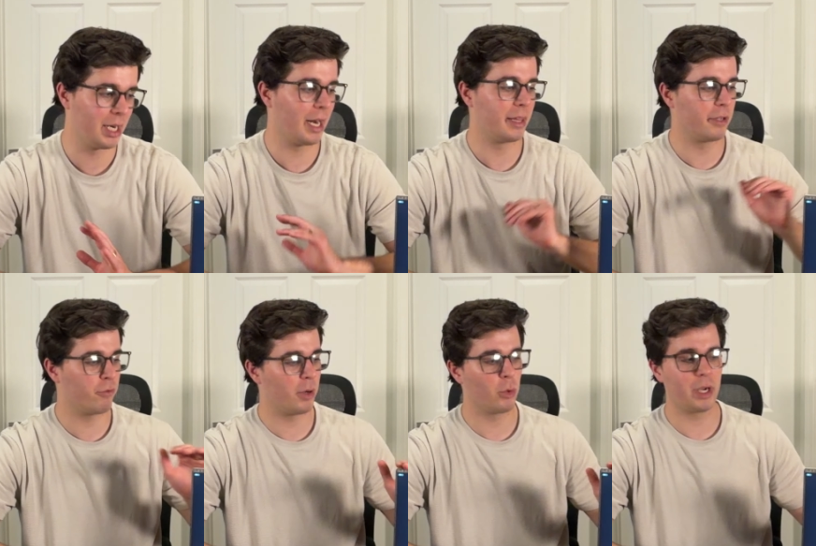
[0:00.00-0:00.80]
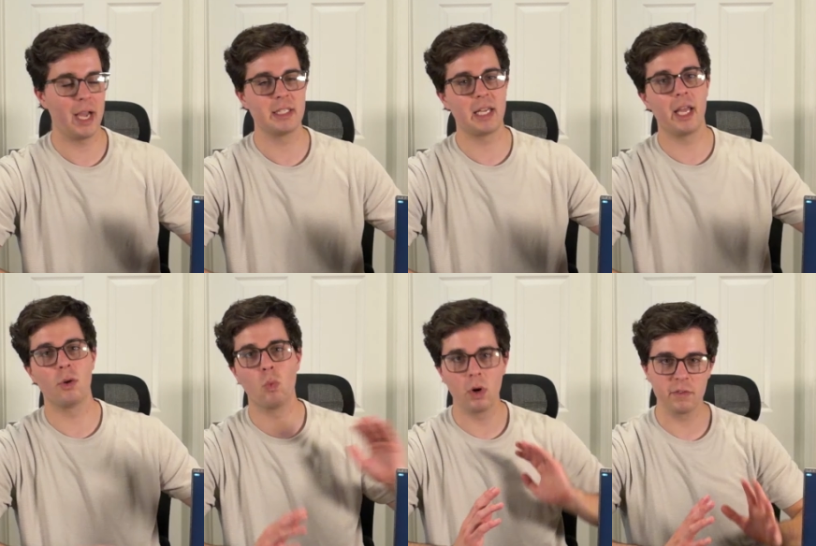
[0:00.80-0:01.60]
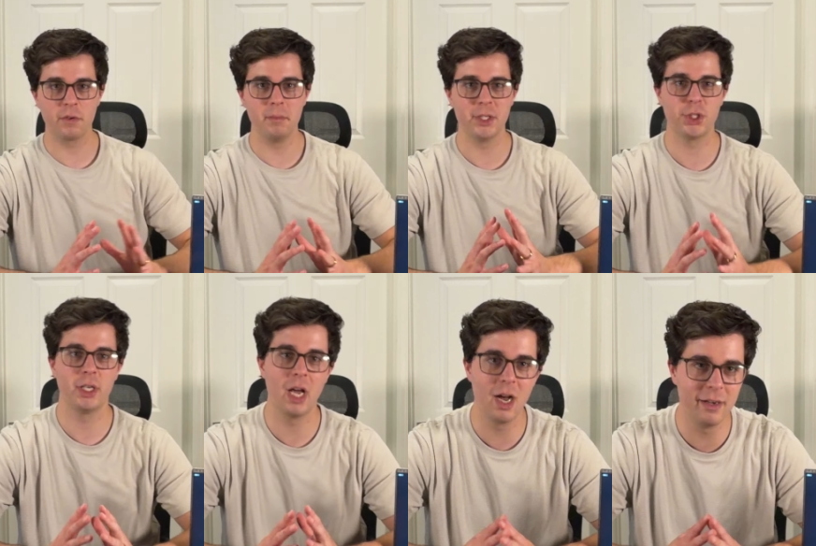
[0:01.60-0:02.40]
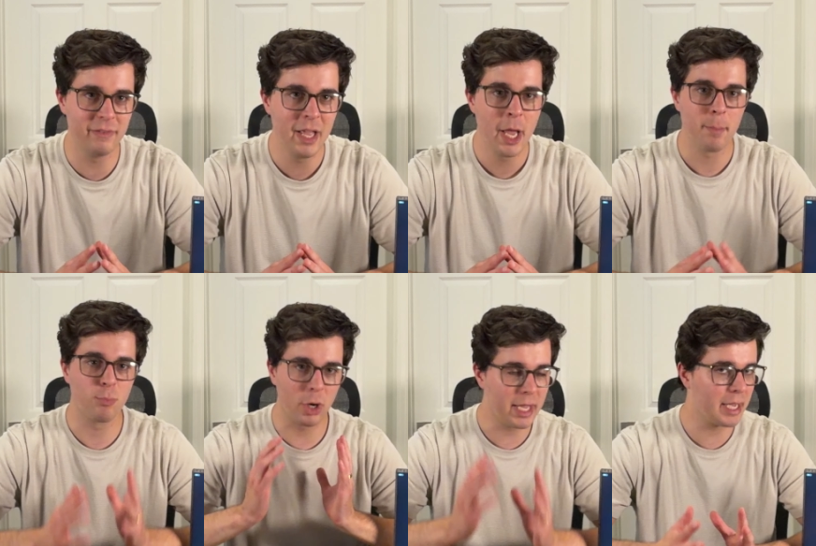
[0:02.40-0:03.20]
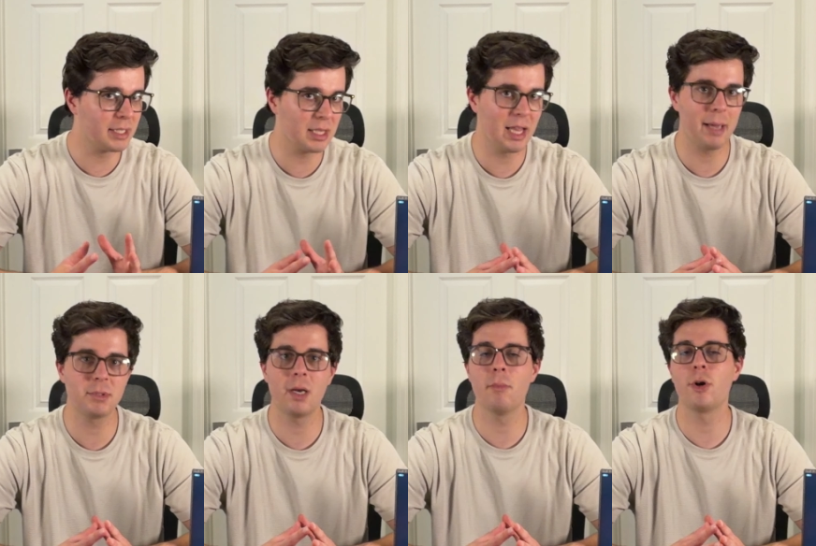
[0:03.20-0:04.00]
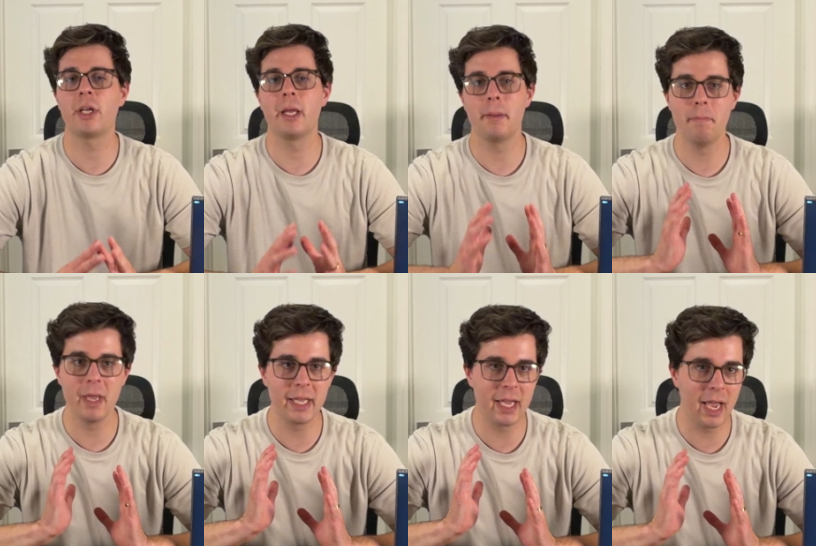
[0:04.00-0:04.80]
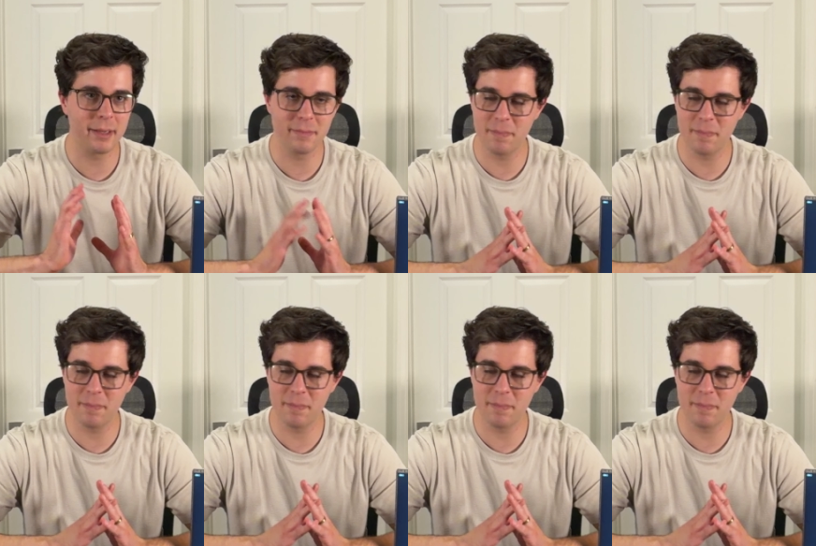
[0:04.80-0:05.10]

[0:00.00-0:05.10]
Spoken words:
And I think Framework has a wonderful mission of breaking into the laptop market, making